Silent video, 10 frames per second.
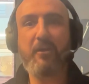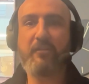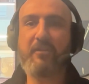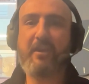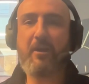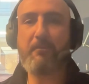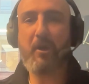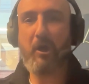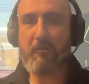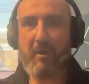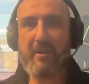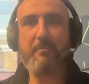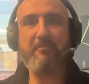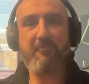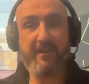the ROI
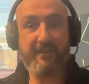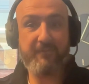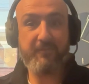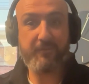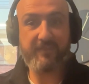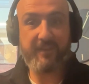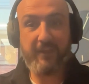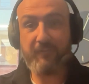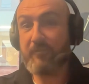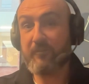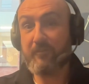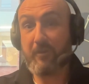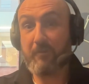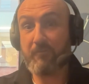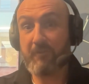can be really difficult to gauge because you
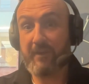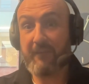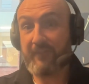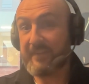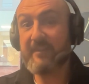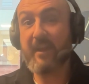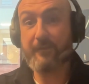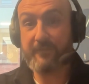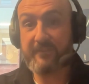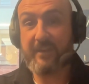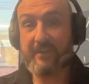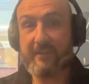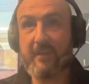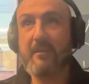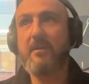don't really have that sales data.